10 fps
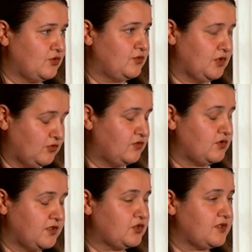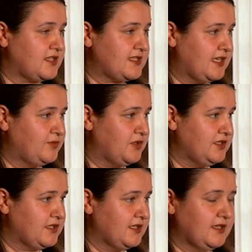So we look forward to the
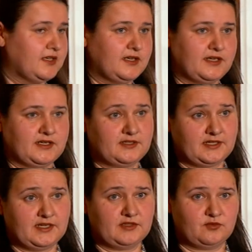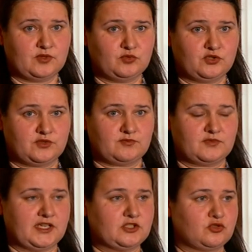statement. And again, we would
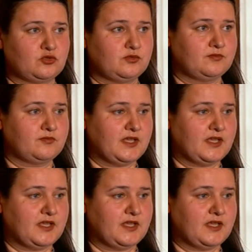like to